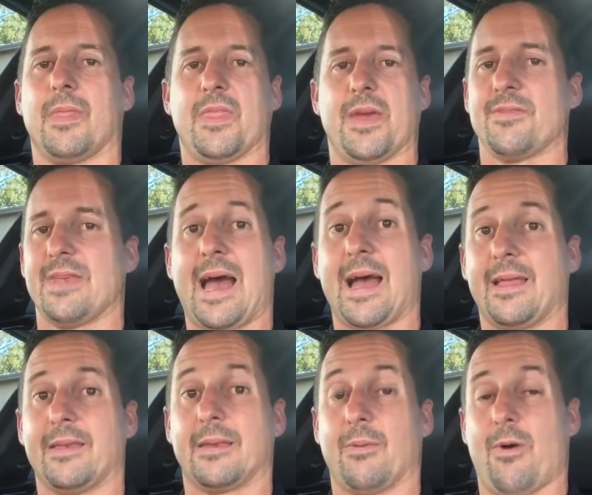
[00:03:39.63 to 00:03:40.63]
They're not.
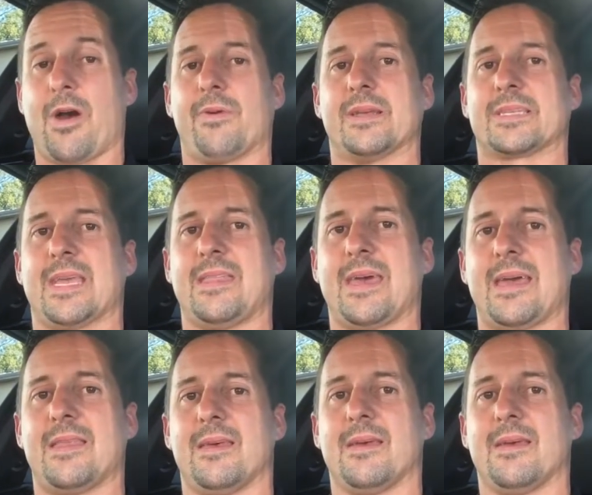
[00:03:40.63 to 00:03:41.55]
And why do I say that?